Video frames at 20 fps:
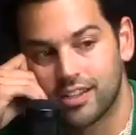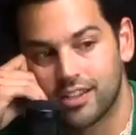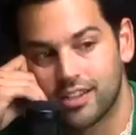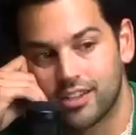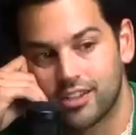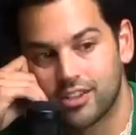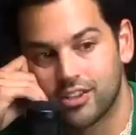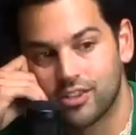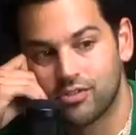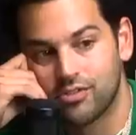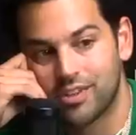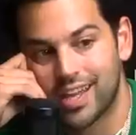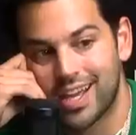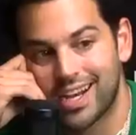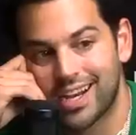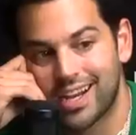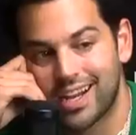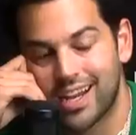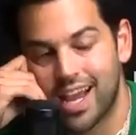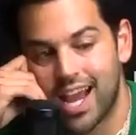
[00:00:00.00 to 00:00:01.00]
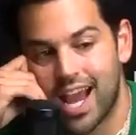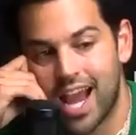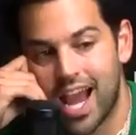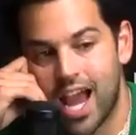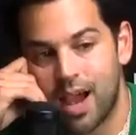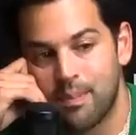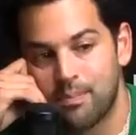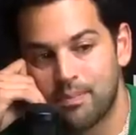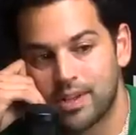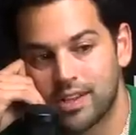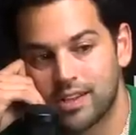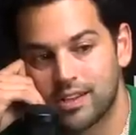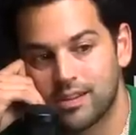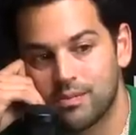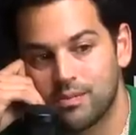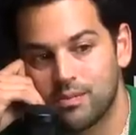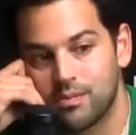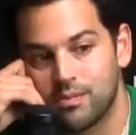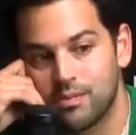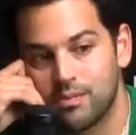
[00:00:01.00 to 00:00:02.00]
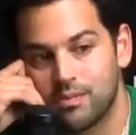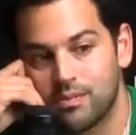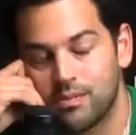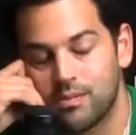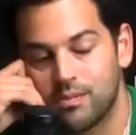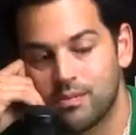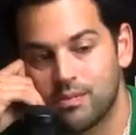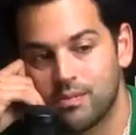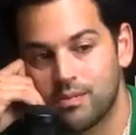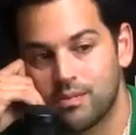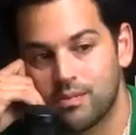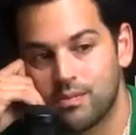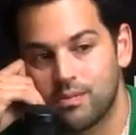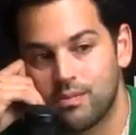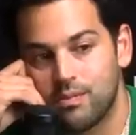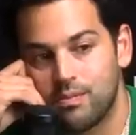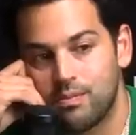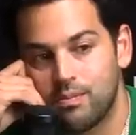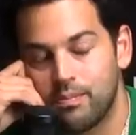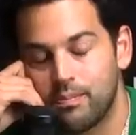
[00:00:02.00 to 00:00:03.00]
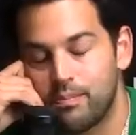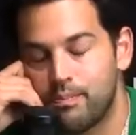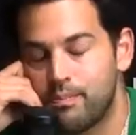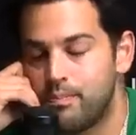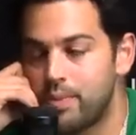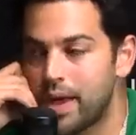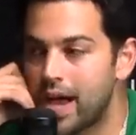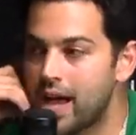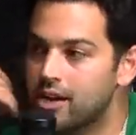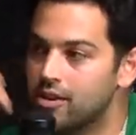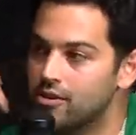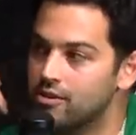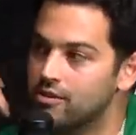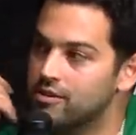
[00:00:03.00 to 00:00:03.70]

you know, that it happened better